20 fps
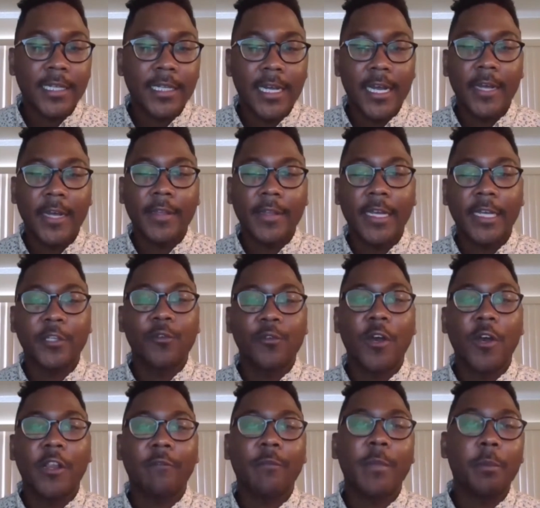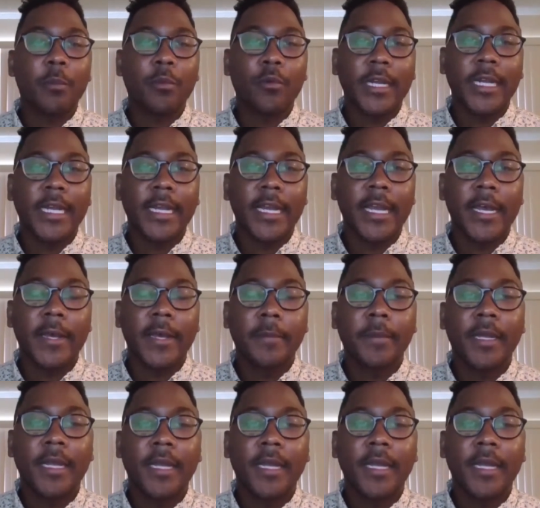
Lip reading: that you all have been bringing up,